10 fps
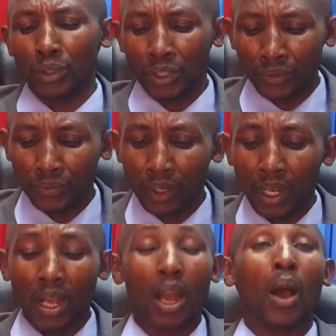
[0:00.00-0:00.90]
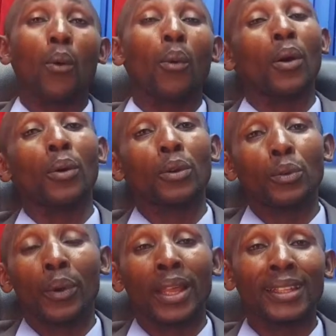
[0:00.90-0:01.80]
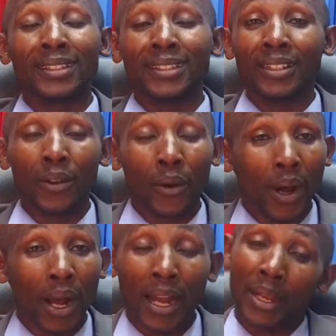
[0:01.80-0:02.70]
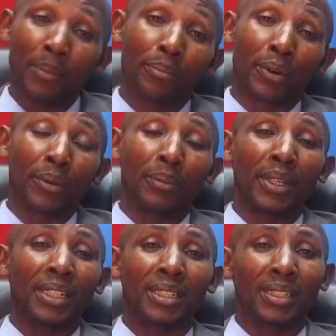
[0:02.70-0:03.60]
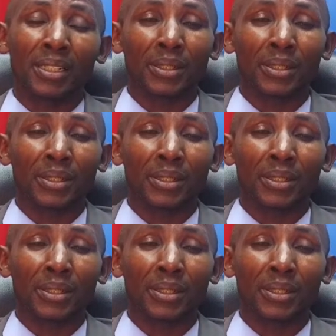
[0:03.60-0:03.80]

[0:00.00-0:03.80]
to live a world where there is no unemployment.